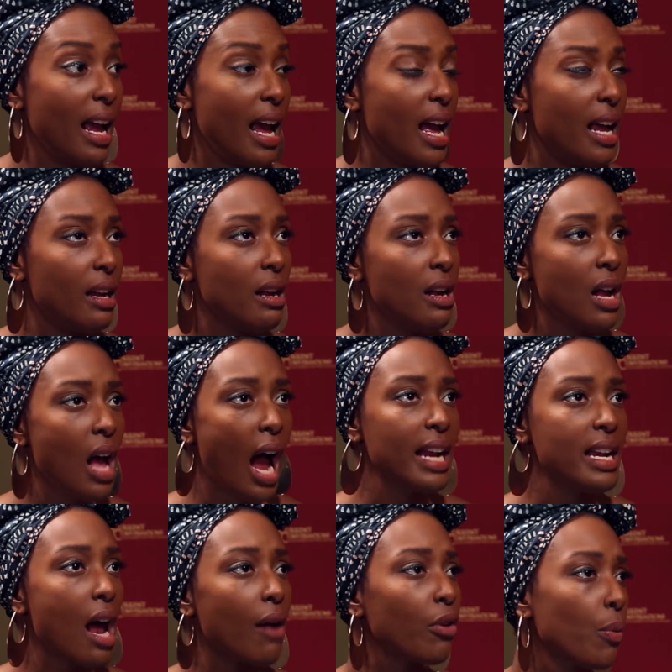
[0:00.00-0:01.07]
And I
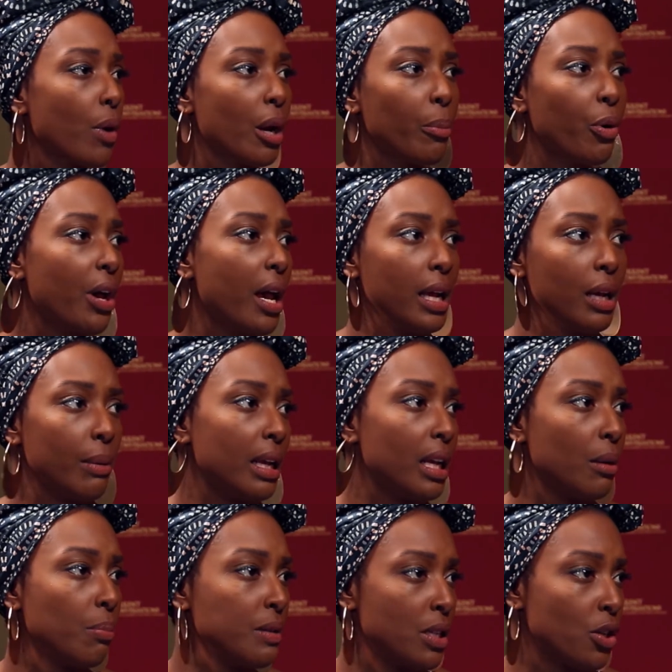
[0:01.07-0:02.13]
never want to put anybody
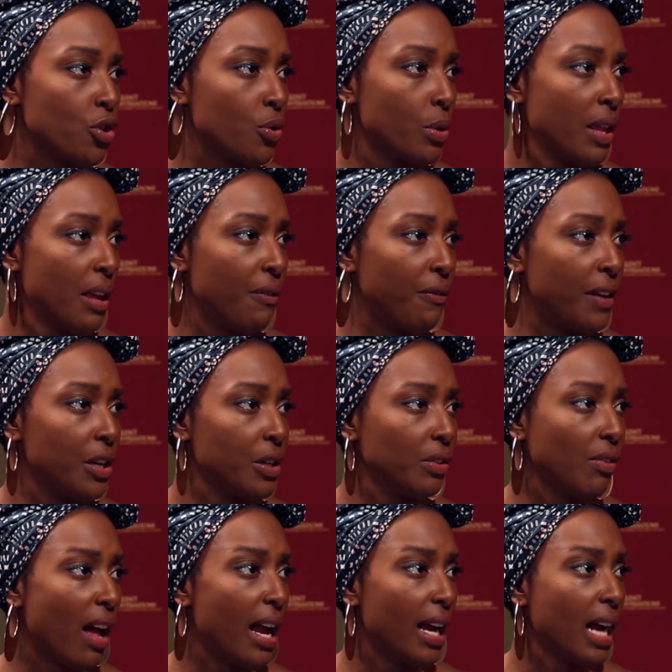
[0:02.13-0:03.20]
in a position where they feel
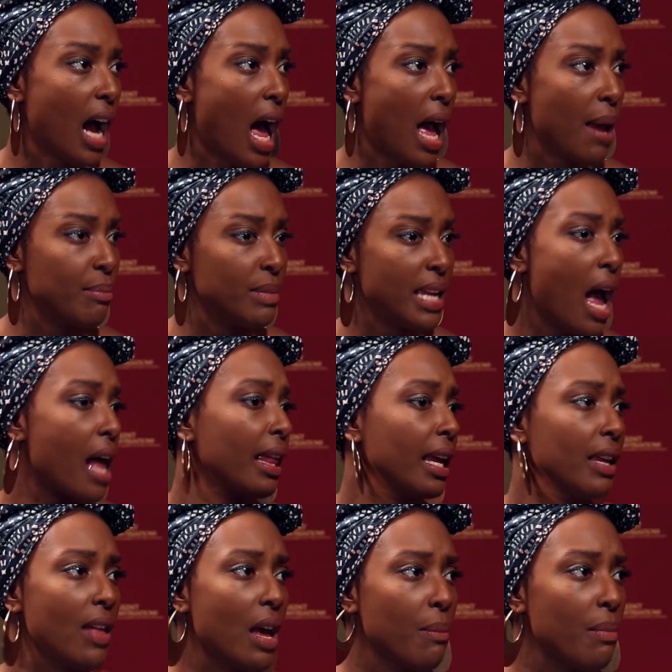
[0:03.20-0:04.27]
like I'm
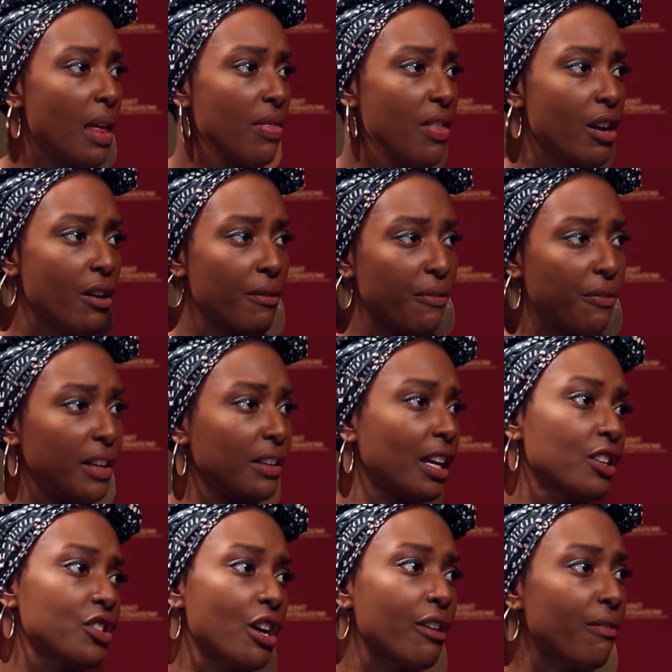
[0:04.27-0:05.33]
telling them that their
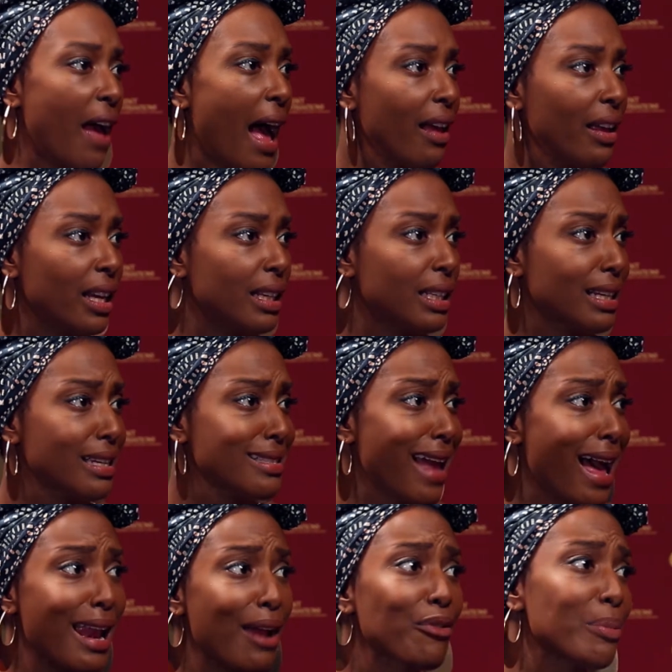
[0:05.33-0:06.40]
feelings aren't valid. Because
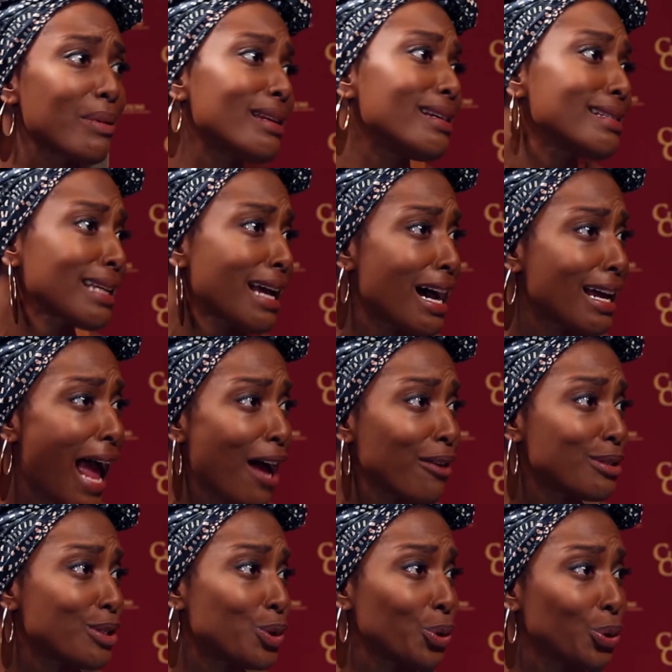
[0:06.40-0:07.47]
not everybody is cut
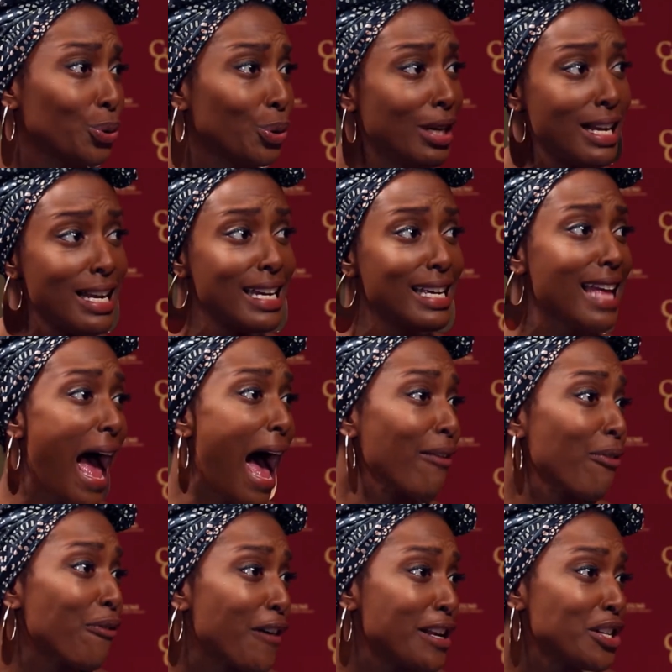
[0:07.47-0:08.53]
out to have
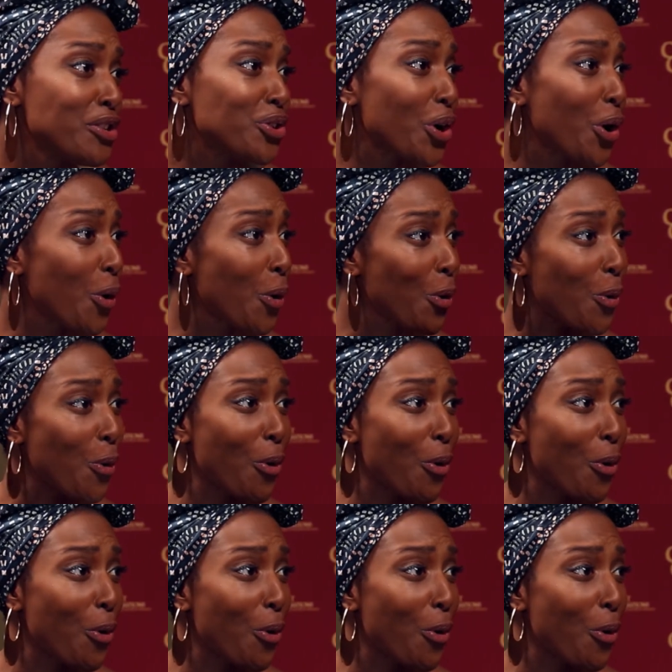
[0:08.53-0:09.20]
a funny joke